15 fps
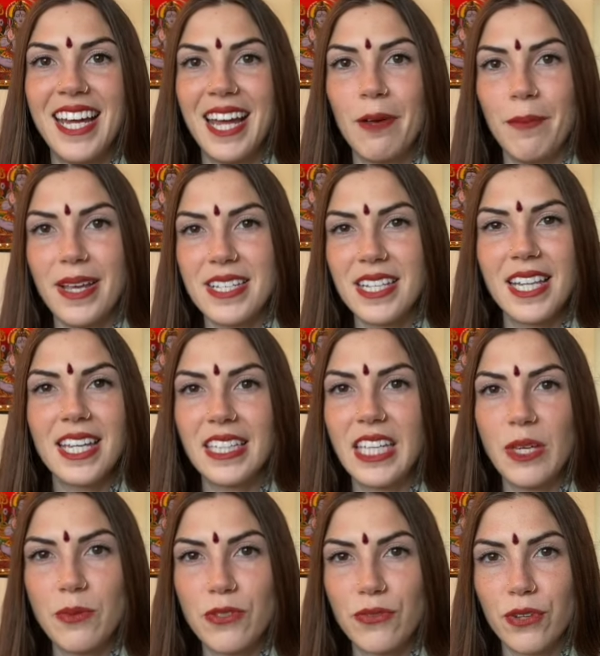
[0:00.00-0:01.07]
And basically it
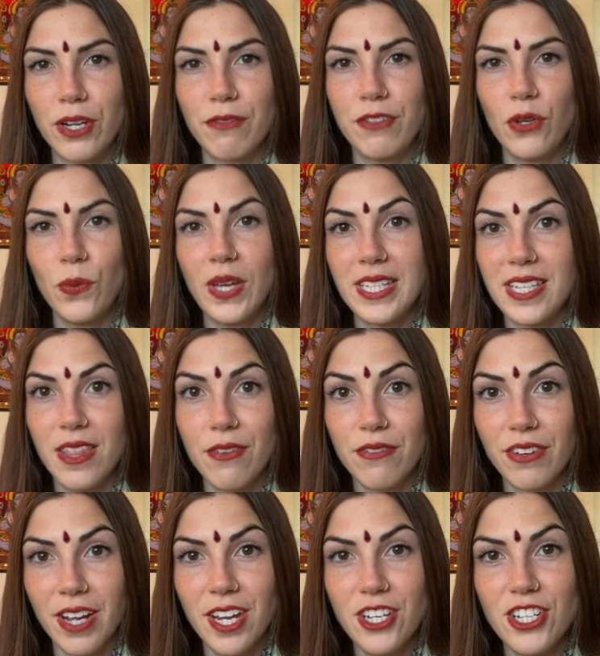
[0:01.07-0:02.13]
keeps for a few weeks in the
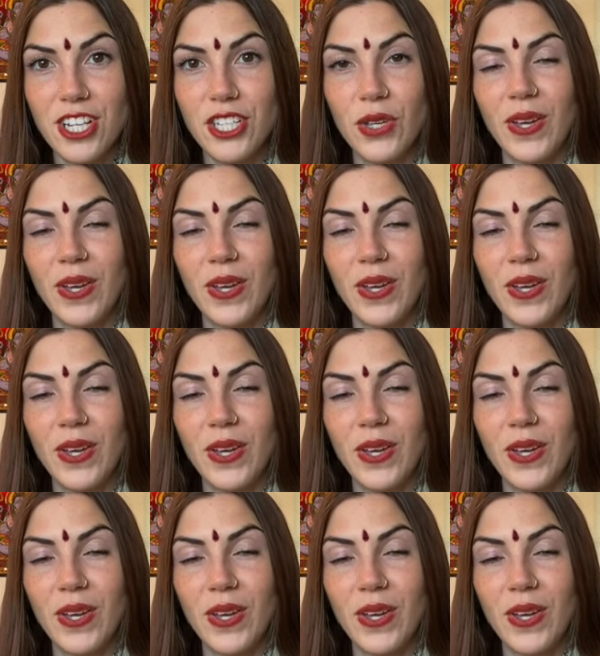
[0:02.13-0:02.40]
fridge and